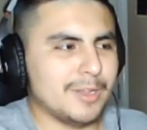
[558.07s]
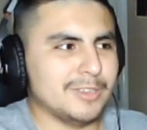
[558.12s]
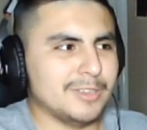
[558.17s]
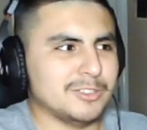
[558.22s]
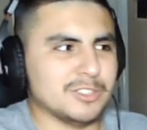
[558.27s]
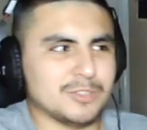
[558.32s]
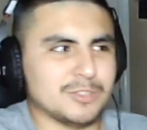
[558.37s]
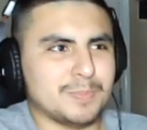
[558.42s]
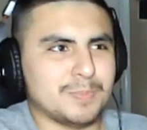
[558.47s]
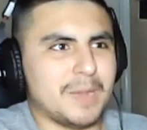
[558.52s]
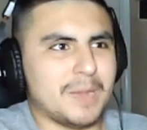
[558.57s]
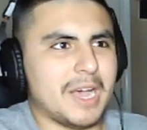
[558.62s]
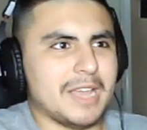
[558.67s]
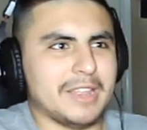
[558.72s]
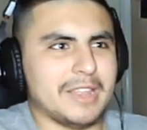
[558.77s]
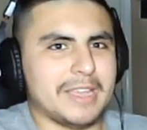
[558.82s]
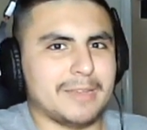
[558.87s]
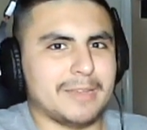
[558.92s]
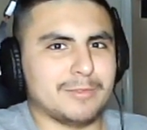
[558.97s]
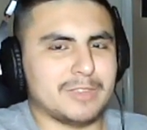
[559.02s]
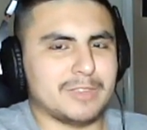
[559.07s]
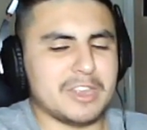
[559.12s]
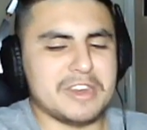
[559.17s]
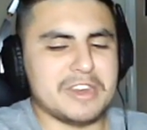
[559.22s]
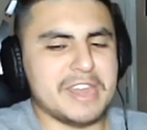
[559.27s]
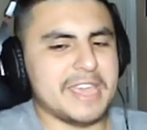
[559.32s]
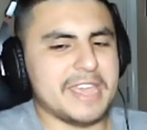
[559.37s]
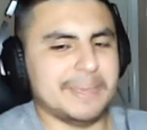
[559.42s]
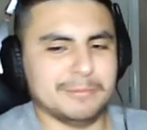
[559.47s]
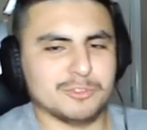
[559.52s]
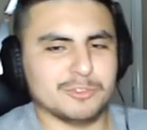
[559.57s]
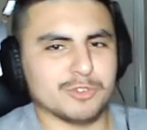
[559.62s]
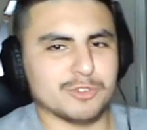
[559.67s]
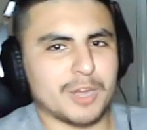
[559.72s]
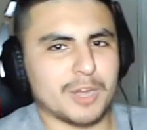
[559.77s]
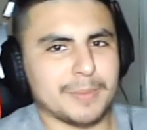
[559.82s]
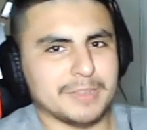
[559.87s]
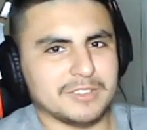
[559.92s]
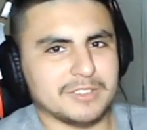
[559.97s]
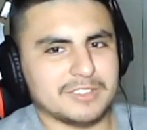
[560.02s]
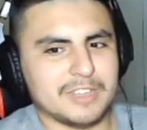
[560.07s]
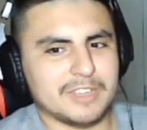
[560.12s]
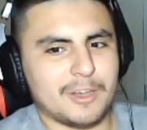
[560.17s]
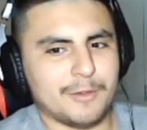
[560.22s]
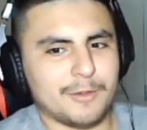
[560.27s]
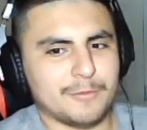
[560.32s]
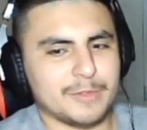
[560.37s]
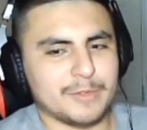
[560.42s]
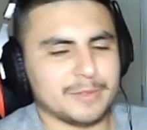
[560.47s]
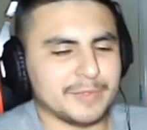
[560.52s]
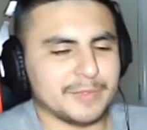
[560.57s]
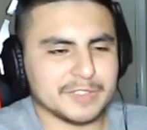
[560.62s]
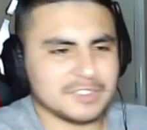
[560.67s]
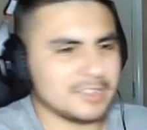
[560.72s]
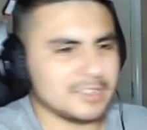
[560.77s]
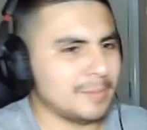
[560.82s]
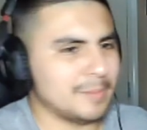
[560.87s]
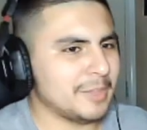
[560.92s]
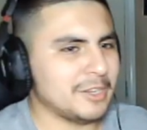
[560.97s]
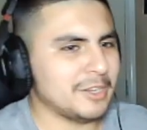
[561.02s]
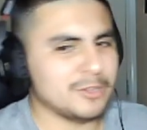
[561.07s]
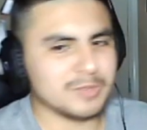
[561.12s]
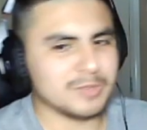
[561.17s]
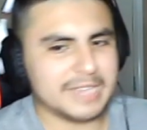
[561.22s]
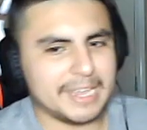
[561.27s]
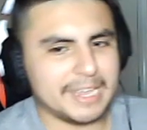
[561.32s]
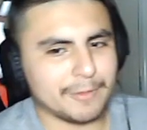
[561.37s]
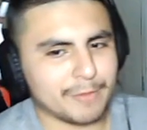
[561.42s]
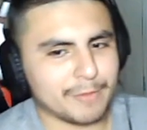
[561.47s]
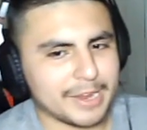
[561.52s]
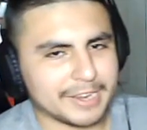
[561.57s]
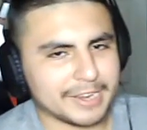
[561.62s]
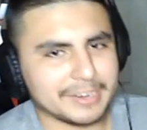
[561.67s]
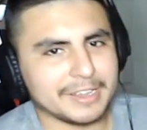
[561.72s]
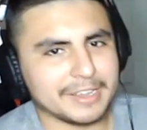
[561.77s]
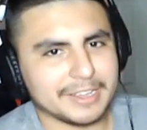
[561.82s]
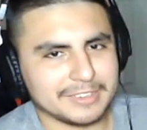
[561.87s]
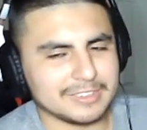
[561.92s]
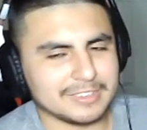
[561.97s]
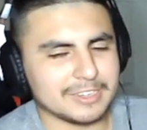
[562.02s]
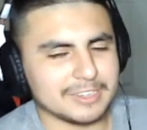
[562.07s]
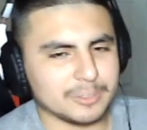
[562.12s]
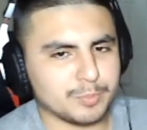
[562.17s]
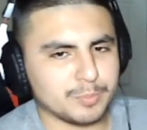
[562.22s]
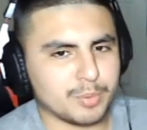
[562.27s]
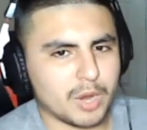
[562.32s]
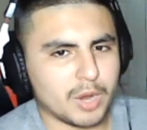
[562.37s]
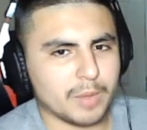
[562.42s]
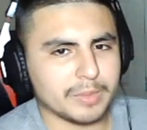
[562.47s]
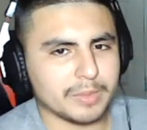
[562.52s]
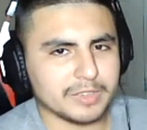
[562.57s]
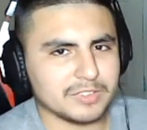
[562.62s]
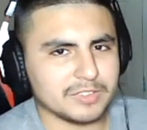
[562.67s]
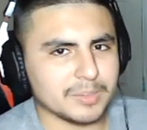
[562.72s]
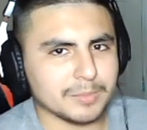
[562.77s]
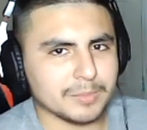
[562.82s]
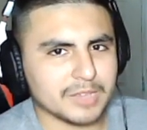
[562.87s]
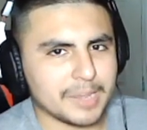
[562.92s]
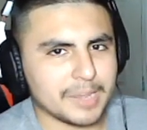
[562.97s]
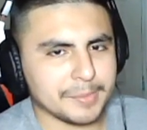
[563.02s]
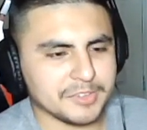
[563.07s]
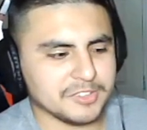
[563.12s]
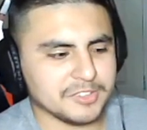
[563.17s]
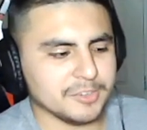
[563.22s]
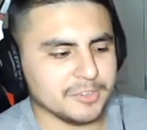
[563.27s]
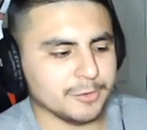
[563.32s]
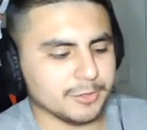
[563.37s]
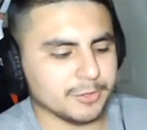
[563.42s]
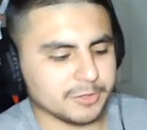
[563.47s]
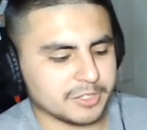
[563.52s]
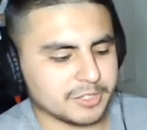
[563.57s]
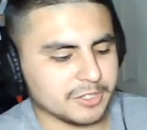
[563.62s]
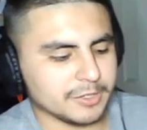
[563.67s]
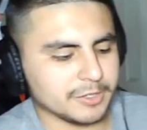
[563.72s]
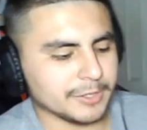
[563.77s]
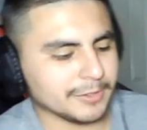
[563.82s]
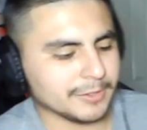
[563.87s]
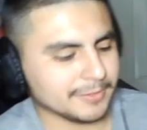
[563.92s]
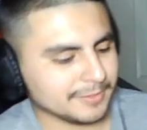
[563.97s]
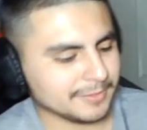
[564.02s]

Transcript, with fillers: Just by like the name drop itself. If it's something you can't recognize, then it's probably some type of serial killer.